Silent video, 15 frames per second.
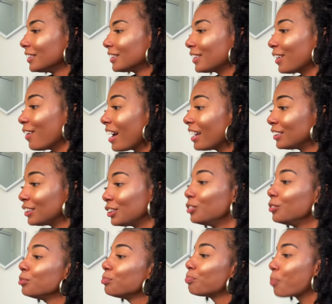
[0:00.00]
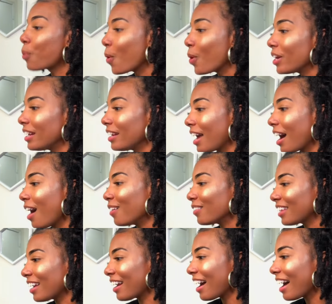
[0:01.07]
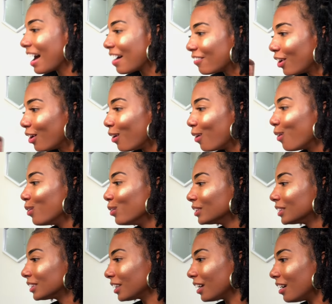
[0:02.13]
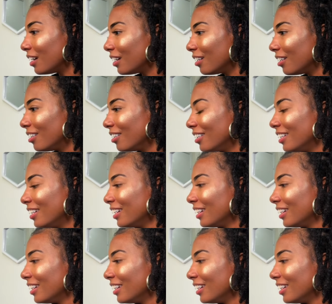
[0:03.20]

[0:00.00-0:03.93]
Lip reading: So as you pointed out that I have an old soul,